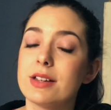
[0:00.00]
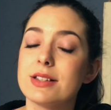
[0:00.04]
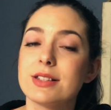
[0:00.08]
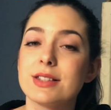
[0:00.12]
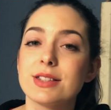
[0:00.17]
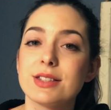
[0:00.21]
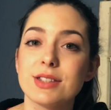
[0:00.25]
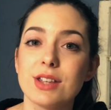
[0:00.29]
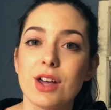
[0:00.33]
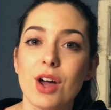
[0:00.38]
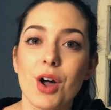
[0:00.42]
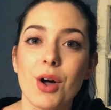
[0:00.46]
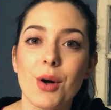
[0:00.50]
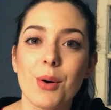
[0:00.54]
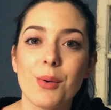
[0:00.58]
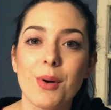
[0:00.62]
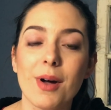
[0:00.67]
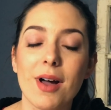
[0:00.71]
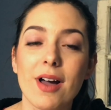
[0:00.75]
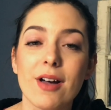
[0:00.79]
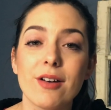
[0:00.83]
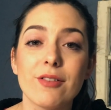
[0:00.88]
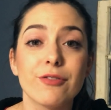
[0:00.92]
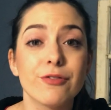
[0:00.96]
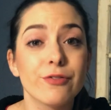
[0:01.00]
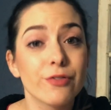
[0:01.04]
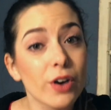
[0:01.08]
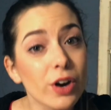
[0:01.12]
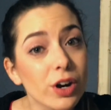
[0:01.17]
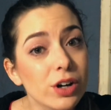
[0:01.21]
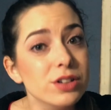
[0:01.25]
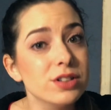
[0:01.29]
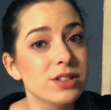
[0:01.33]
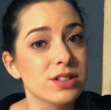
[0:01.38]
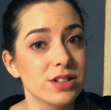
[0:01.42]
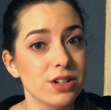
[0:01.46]
So
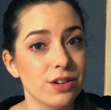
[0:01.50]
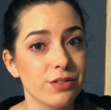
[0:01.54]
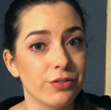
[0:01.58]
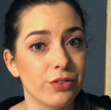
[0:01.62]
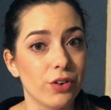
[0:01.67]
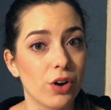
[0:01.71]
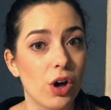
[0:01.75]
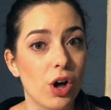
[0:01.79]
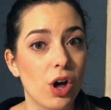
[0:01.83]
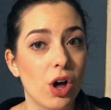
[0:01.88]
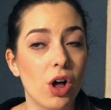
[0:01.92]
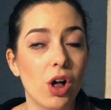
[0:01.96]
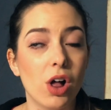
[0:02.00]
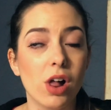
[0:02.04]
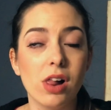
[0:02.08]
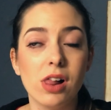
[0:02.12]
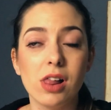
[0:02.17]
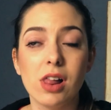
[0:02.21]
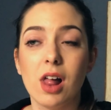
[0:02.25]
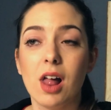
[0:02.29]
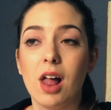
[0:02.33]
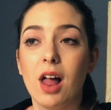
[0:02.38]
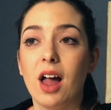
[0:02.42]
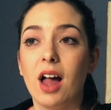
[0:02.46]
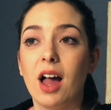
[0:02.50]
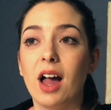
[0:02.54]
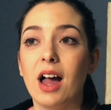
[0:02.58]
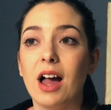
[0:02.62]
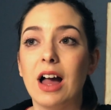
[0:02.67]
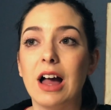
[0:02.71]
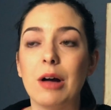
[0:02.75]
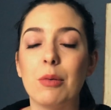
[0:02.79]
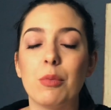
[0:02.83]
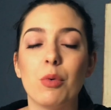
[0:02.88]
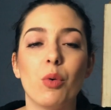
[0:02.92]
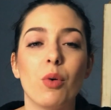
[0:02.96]
first of all,
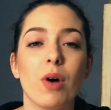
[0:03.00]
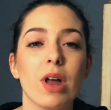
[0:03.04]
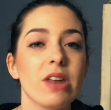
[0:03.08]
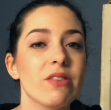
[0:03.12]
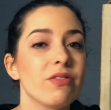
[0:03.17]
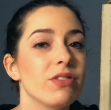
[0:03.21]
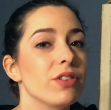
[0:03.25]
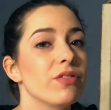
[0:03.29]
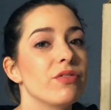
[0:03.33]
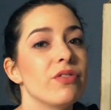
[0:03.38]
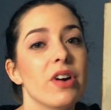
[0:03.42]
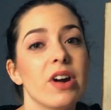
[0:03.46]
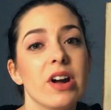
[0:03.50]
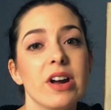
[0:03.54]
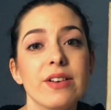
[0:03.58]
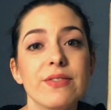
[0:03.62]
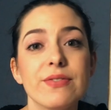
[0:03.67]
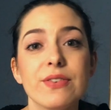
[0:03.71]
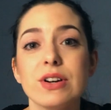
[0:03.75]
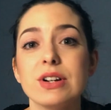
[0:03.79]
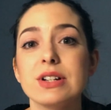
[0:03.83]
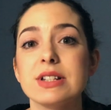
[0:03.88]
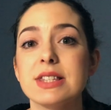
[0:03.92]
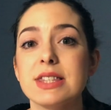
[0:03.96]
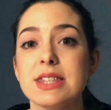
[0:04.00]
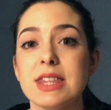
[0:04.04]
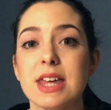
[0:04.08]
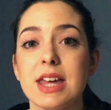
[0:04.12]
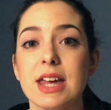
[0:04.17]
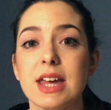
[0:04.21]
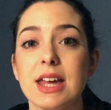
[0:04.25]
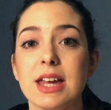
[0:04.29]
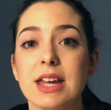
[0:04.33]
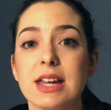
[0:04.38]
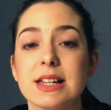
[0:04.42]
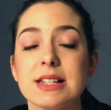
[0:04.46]
one of the very first
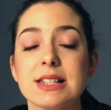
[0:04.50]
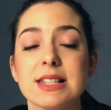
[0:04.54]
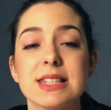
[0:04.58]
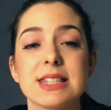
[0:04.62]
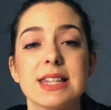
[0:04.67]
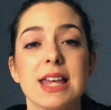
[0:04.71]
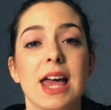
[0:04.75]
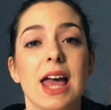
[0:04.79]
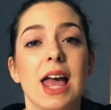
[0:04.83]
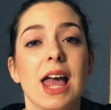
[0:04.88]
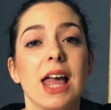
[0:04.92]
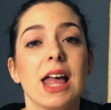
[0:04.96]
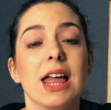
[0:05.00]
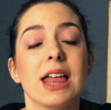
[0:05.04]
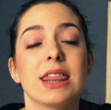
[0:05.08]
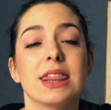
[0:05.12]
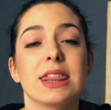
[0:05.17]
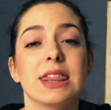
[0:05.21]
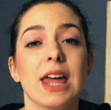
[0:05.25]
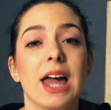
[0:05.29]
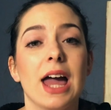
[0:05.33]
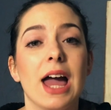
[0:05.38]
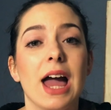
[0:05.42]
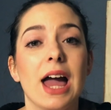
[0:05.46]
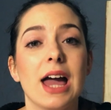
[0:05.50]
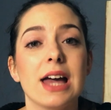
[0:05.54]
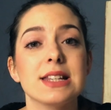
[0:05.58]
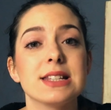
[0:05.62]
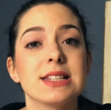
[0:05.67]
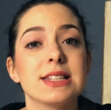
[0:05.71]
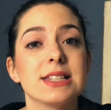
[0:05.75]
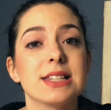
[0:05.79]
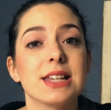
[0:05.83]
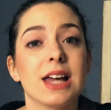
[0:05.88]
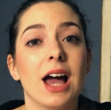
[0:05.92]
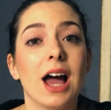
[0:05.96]
things
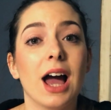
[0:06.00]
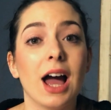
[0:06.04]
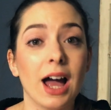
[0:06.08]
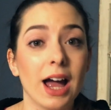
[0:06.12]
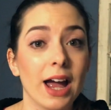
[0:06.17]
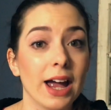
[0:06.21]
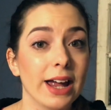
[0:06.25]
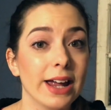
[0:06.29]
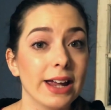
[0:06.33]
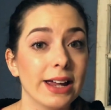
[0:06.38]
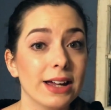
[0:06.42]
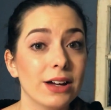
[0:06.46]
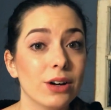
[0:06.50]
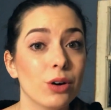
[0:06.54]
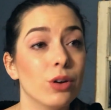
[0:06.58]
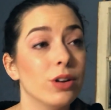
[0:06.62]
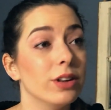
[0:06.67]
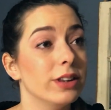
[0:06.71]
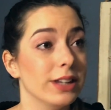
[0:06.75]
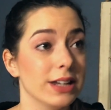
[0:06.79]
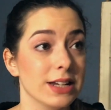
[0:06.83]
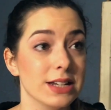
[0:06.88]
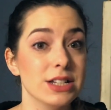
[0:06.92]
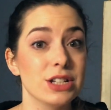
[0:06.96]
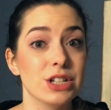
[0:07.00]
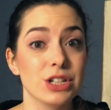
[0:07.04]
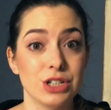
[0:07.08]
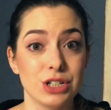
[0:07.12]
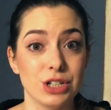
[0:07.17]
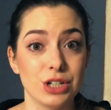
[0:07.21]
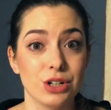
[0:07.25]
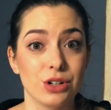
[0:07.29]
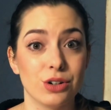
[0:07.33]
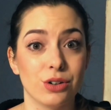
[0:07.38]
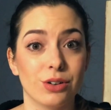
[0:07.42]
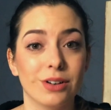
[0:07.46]
that I need to
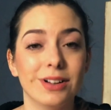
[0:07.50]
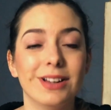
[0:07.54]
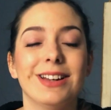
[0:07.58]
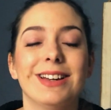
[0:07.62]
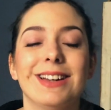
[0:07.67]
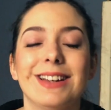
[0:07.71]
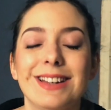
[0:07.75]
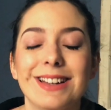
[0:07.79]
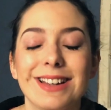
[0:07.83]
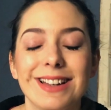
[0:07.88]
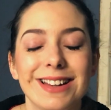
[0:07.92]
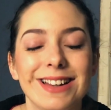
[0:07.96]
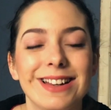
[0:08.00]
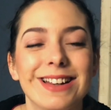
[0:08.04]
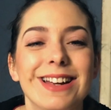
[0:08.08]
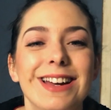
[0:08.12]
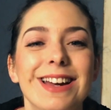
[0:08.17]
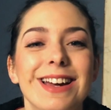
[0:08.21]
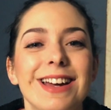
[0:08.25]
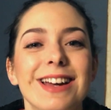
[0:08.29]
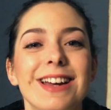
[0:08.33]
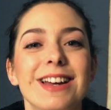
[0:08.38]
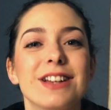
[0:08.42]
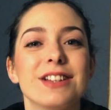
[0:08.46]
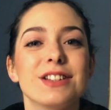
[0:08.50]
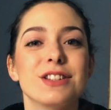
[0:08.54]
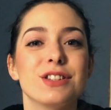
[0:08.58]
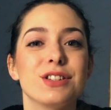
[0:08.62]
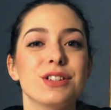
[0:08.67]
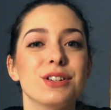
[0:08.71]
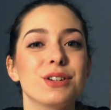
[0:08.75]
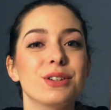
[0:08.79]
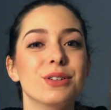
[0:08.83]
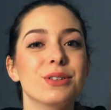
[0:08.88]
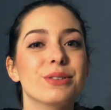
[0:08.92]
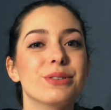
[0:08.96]
do
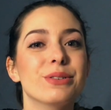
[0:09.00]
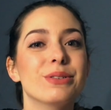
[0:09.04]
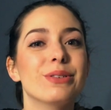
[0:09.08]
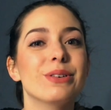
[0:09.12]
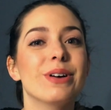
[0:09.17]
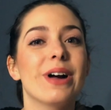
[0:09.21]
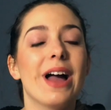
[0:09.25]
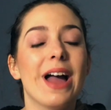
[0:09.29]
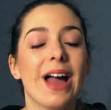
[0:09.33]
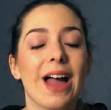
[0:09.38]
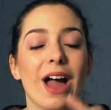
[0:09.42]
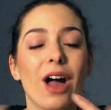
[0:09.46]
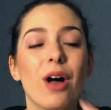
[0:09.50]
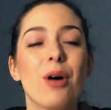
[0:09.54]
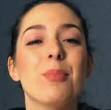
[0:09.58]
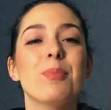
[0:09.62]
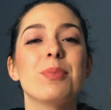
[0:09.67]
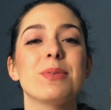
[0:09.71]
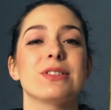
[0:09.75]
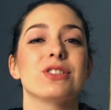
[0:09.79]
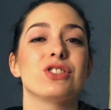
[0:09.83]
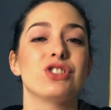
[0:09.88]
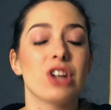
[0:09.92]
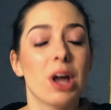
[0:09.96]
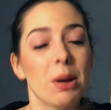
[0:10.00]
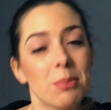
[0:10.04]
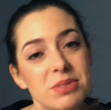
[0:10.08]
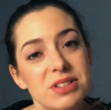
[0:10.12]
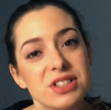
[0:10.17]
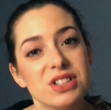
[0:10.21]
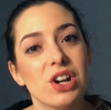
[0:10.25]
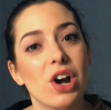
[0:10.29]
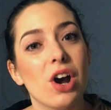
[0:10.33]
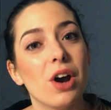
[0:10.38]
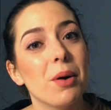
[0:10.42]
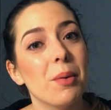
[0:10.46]
to help
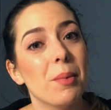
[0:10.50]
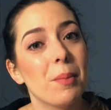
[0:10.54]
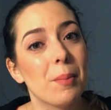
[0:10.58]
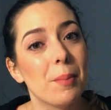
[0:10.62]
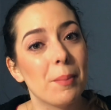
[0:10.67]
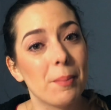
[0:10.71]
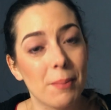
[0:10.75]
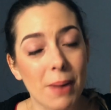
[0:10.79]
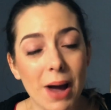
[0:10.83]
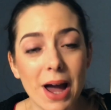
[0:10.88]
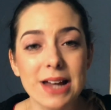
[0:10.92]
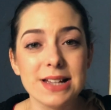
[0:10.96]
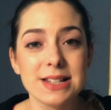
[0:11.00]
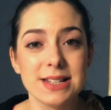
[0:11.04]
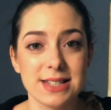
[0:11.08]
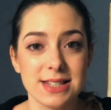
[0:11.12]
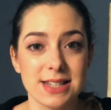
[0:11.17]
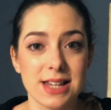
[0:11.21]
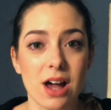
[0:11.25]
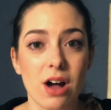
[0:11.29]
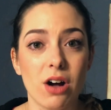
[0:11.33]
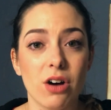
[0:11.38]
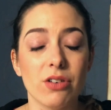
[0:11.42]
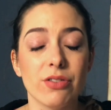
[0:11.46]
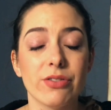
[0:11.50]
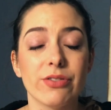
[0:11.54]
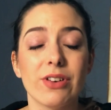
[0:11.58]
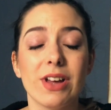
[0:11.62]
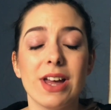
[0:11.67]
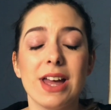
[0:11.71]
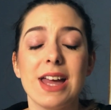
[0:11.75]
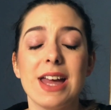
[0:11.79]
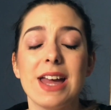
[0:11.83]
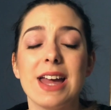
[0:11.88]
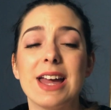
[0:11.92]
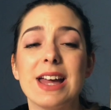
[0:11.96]
jumpstart myself
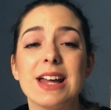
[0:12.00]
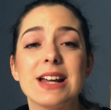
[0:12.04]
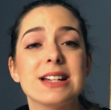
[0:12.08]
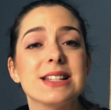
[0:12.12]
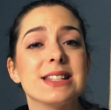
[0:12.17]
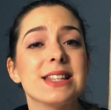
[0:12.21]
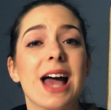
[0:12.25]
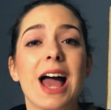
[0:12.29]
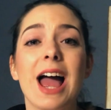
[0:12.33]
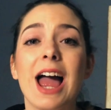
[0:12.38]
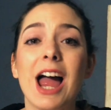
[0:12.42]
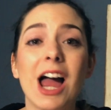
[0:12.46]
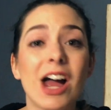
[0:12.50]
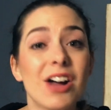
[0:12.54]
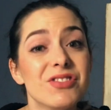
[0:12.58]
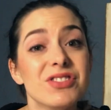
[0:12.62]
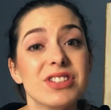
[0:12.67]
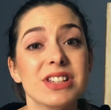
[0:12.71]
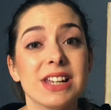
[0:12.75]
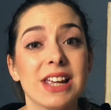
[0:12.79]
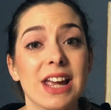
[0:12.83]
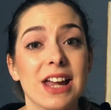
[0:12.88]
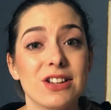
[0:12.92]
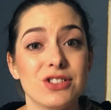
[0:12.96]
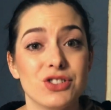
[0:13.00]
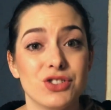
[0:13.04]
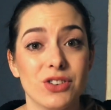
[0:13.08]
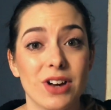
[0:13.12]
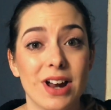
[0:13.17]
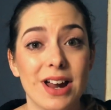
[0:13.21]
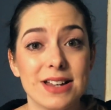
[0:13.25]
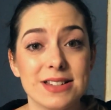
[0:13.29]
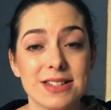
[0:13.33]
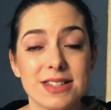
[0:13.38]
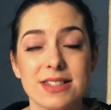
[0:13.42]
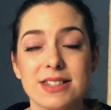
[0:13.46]
is I have to get
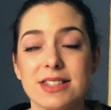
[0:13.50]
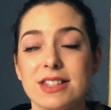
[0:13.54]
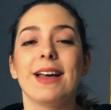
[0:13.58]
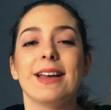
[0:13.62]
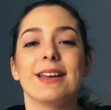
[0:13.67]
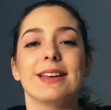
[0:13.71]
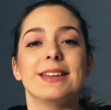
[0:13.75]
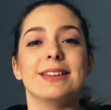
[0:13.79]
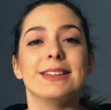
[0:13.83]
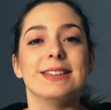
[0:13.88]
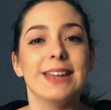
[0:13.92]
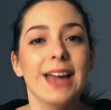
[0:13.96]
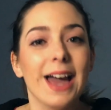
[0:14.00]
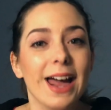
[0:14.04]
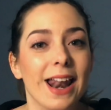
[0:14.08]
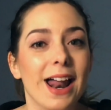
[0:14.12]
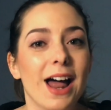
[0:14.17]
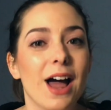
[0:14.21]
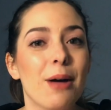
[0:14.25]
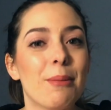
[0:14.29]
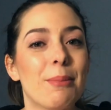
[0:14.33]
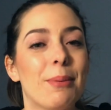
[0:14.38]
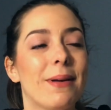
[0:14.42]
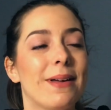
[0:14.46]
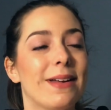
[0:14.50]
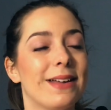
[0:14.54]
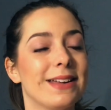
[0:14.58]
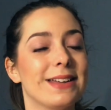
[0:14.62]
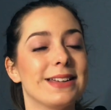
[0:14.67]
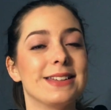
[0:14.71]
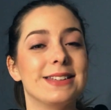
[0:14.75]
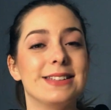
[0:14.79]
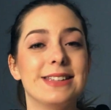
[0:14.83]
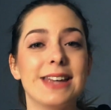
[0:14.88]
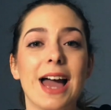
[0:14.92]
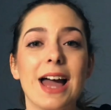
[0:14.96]
dressed. Get up,
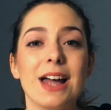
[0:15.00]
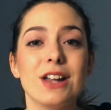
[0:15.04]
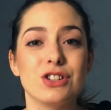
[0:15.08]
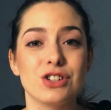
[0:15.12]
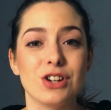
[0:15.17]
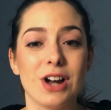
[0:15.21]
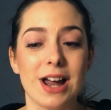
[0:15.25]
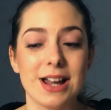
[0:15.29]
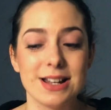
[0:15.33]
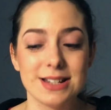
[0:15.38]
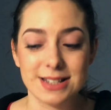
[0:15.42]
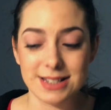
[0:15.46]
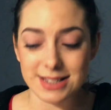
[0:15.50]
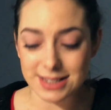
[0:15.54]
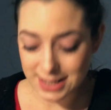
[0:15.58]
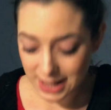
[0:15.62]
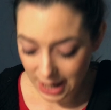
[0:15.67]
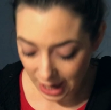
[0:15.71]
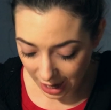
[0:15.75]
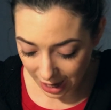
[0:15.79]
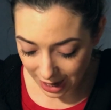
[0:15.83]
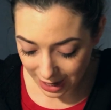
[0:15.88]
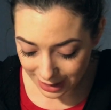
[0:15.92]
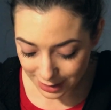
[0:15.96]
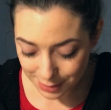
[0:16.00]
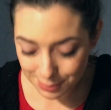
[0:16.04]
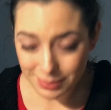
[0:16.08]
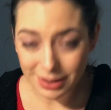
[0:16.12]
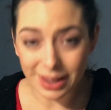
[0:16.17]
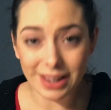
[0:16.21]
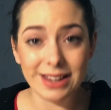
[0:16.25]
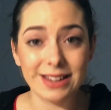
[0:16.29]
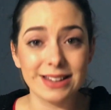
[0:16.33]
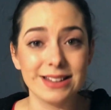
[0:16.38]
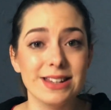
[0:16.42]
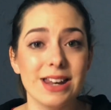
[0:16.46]
get dressed. I'm
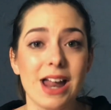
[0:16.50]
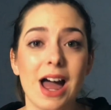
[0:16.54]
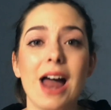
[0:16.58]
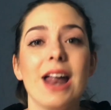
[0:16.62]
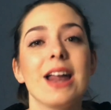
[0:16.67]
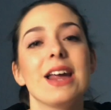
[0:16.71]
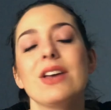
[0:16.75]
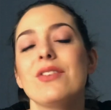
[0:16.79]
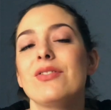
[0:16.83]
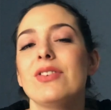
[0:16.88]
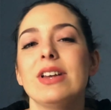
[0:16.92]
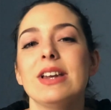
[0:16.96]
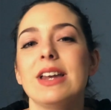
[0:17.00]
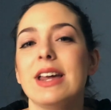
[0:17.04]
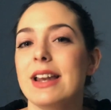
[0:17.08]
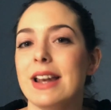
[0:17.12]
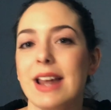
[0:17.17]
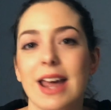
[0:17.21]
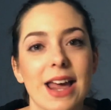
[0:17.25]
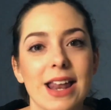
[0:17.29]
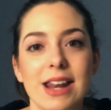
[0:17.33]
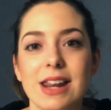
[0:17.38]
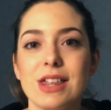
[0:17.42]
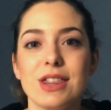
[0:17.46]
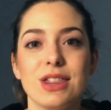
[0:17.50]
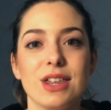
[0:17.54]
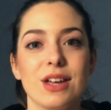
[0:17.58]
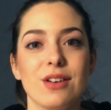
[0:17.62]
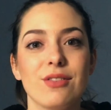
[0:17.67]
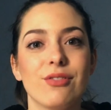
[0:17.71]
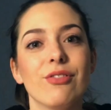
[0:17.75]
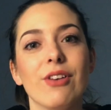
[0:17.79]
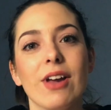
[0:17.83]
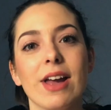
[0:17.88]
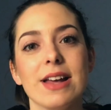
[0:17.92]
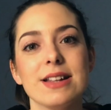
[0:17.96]
like not even in
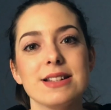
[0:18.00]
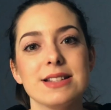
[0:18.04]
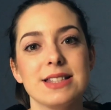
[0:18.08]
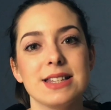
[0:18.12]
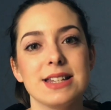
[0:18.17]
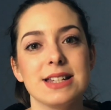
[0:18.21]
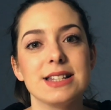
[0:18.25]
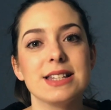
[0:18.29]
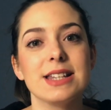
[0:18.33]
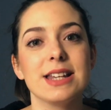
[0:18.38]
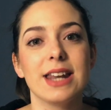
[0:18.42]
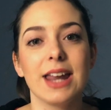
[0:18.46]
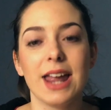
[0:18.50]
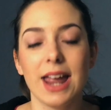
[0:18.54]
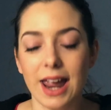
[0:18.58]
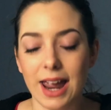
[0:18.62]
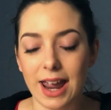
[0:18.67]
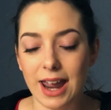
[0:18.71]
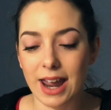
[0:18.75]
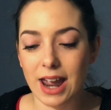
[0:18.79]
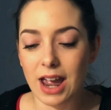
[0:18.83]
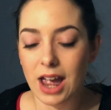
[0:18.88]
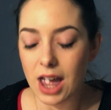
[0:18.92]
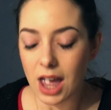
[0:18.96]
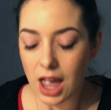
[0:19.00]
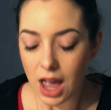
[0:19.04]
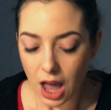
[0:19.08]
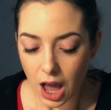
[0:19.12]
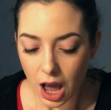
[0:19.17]
anything fancy today.